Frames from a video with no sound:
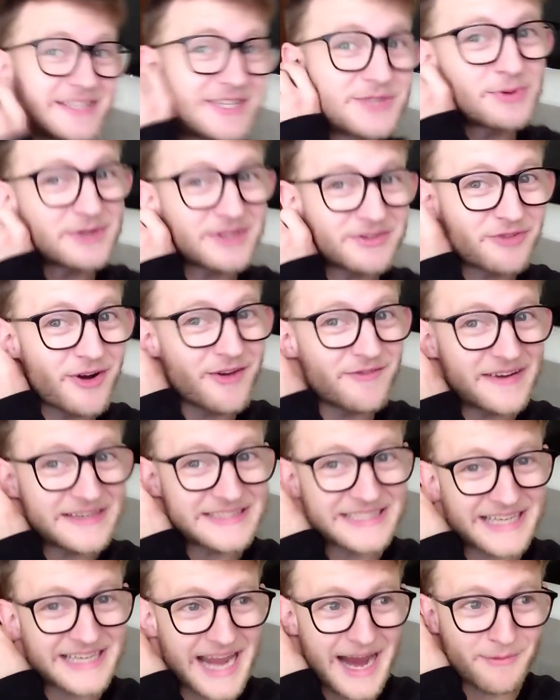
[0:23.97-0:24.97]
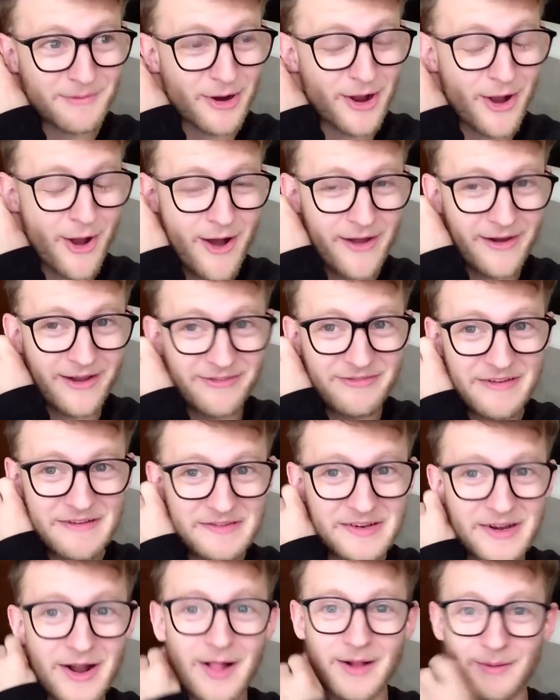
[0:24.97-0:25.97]
This is what the front-facing camera on a
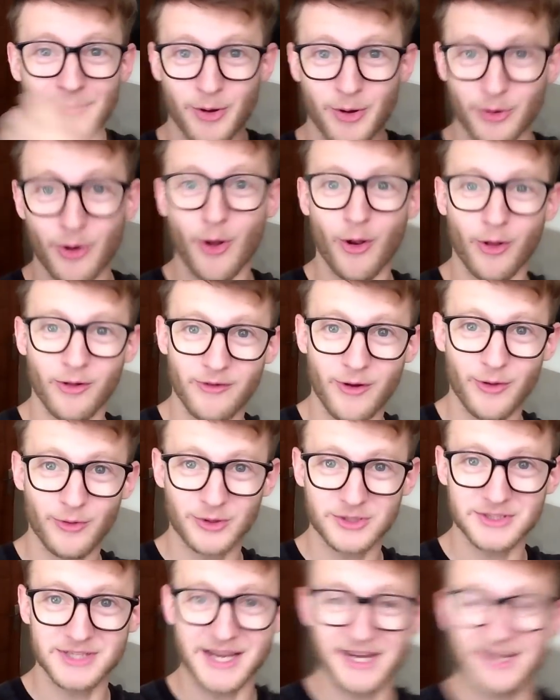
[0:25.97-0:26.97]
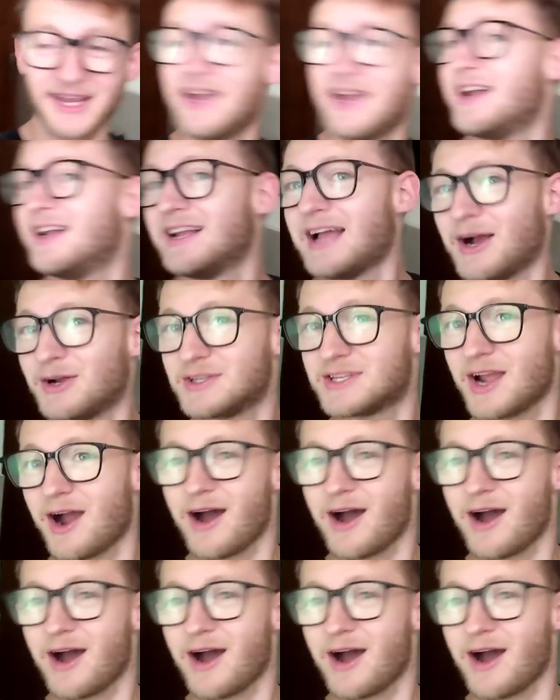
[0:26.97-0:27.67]
$50 Motorola phone looks like. How